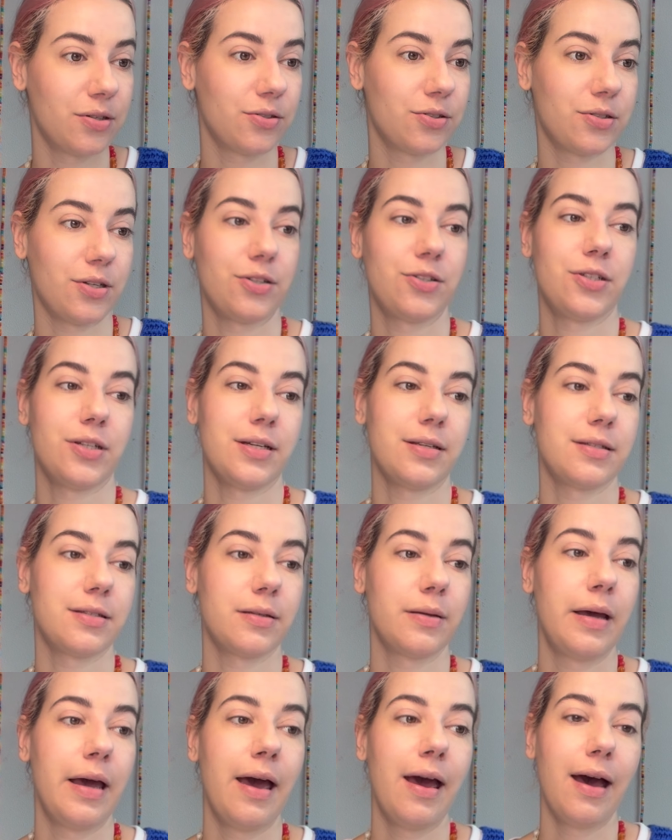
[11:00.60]
such as,
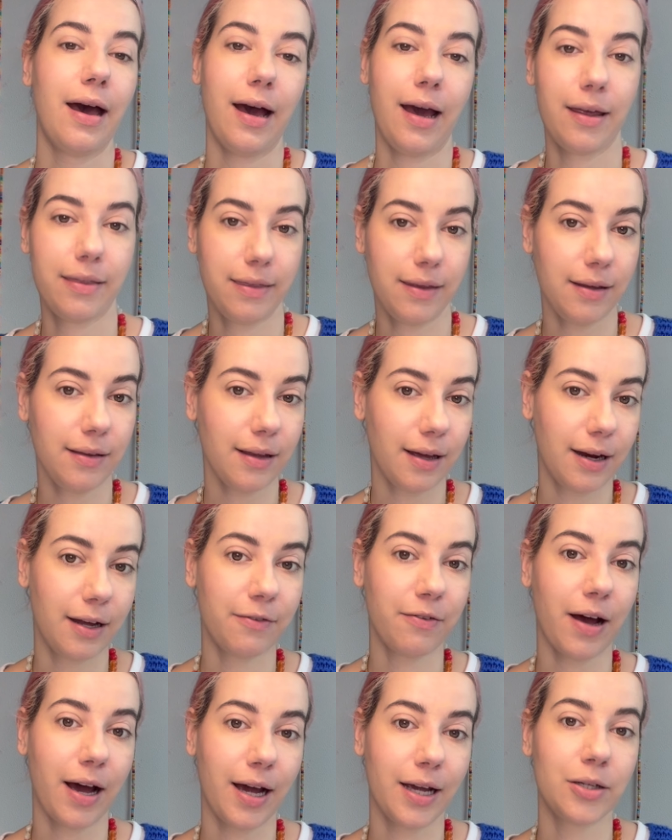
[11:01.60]
I think that
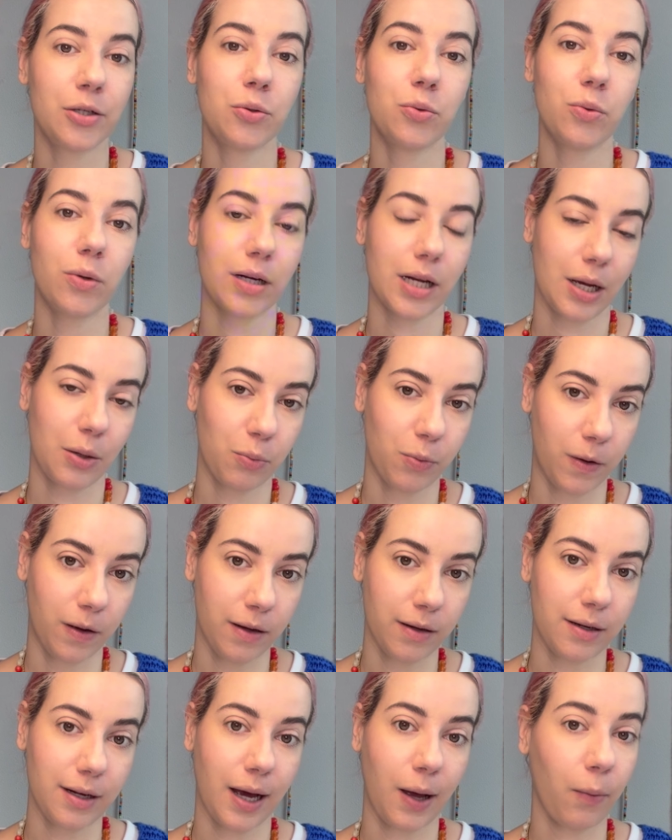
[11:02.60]
if I do what I
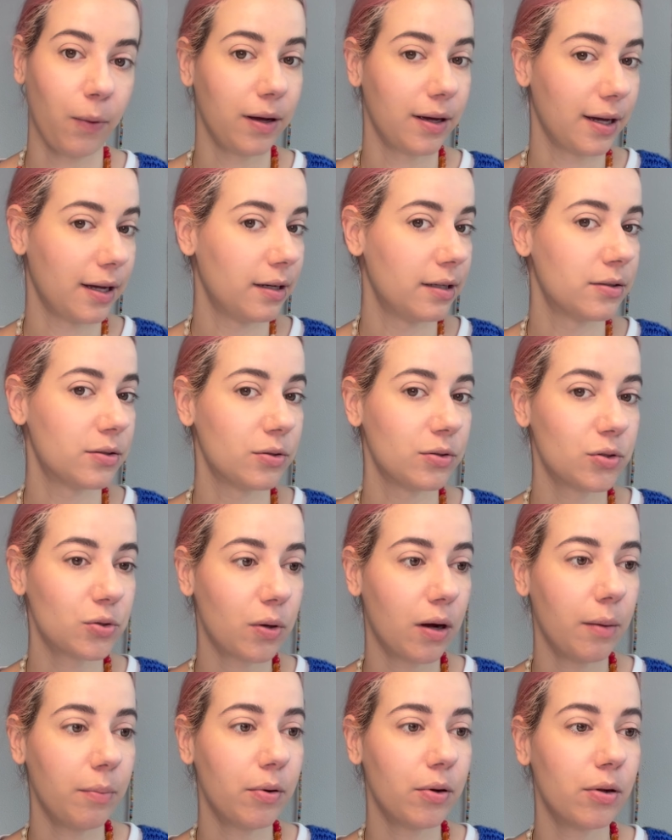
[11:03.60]
want, I will get into
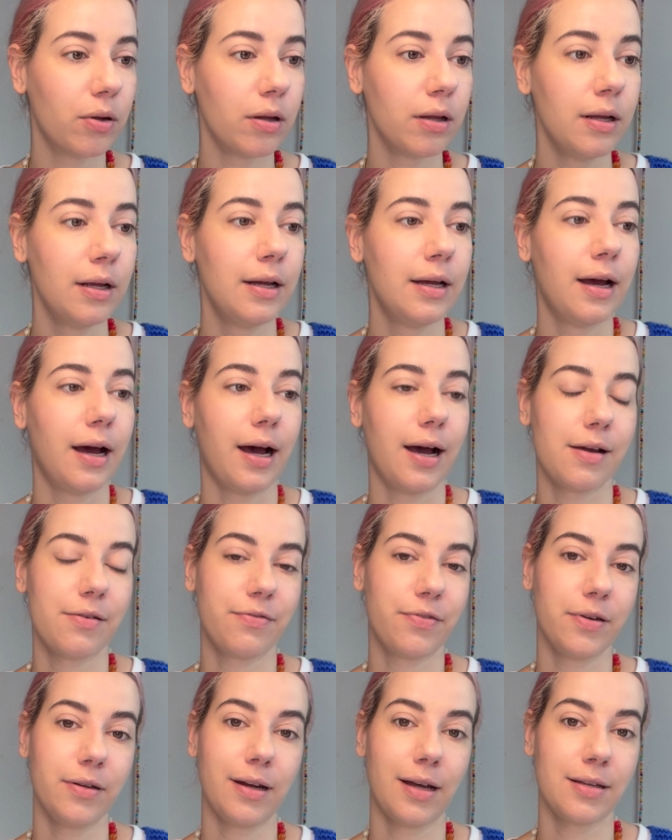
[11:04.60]
trouble. I
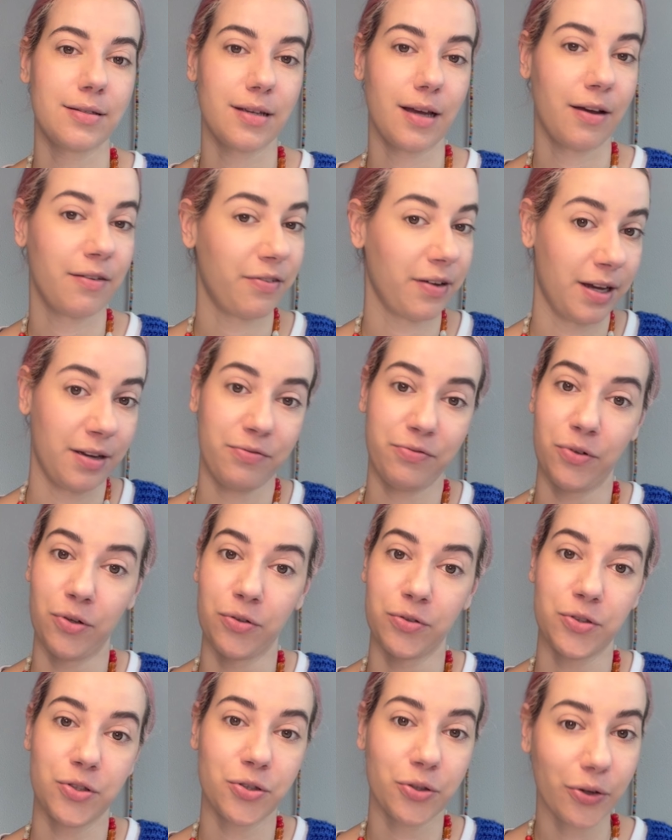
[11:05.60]
feel as if I have no
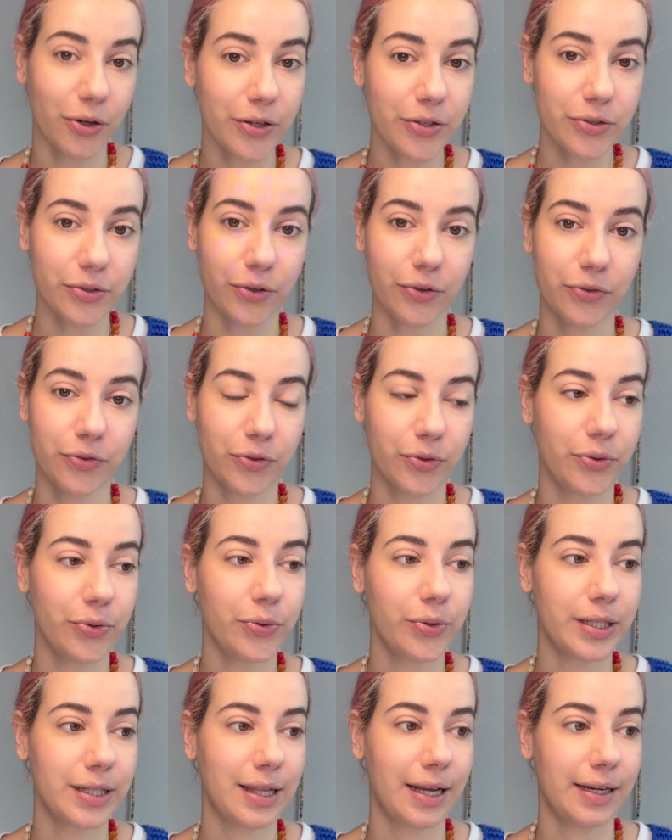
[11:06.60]
choice of to
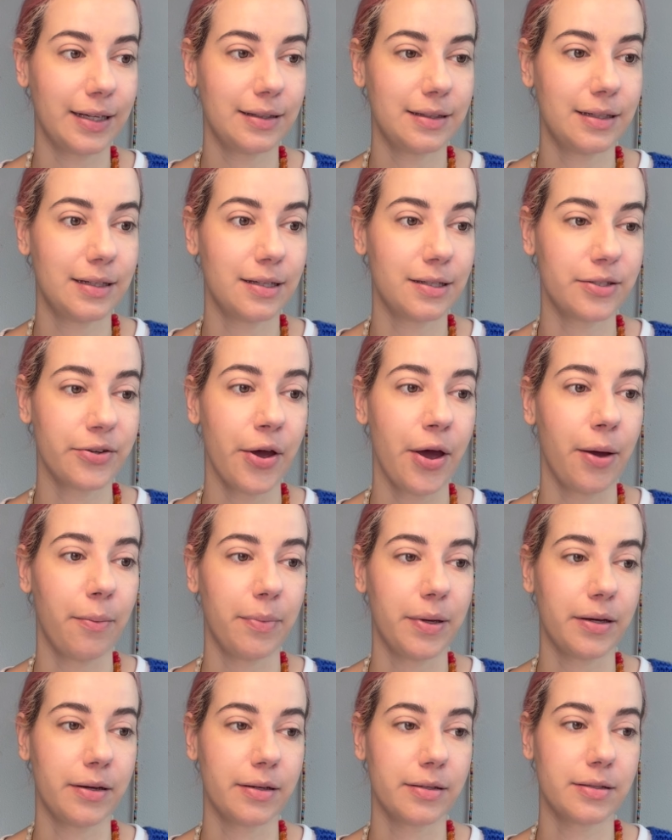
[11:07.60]
do it like this,
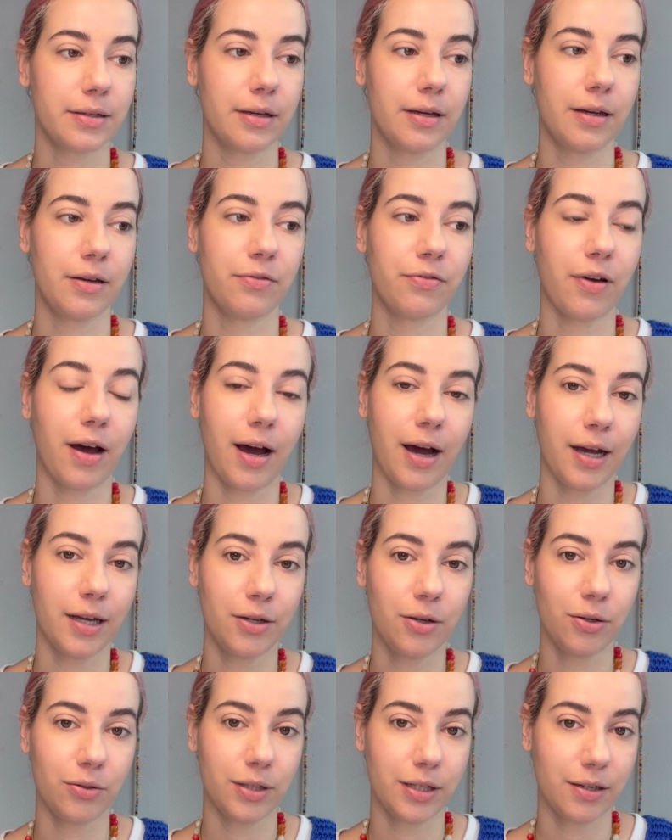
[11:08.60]
because if I
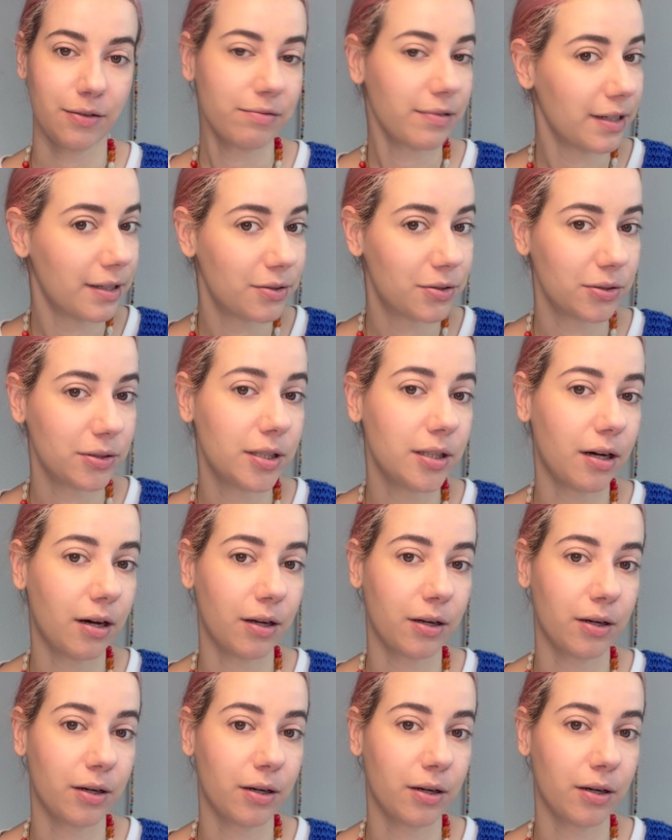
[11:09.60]
don't give into the